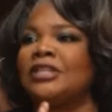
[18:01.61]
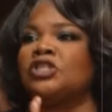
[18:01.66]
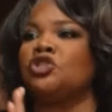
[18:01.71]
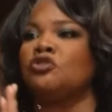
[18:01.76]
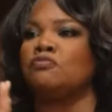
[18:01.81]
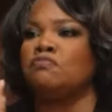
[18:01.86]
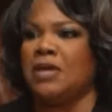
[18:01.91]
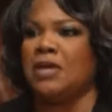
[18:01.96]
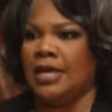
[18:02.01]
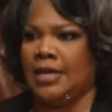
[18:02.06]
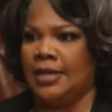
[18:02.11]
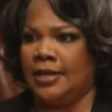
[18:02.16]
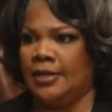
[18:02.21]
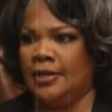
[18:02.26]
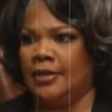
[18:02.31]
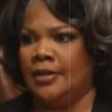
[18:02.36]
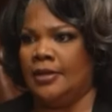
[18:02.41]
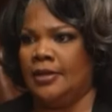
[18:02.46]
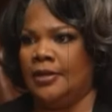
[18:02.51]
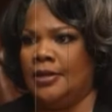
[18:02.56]
that to
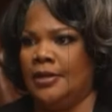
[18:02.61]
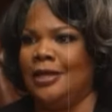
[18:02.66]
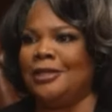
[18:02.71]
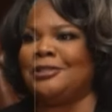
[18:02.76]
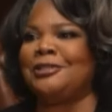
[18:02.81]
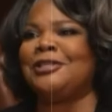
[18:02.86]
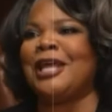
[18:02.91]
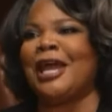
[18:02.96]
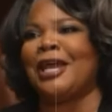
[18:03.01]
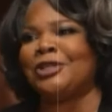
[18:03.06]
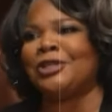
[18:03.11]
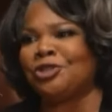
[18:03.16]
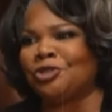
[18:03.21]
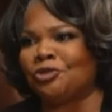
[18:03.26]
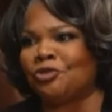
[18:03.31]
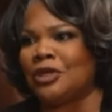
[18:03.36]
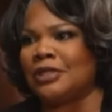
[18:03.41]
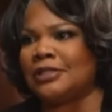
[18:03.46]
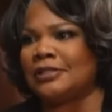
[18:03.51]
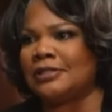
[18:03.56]
me is
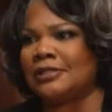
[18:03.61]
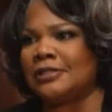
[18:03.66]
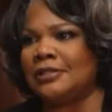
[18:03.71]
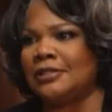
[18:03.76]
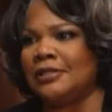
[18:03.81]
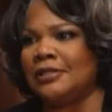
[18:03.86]
dangerous.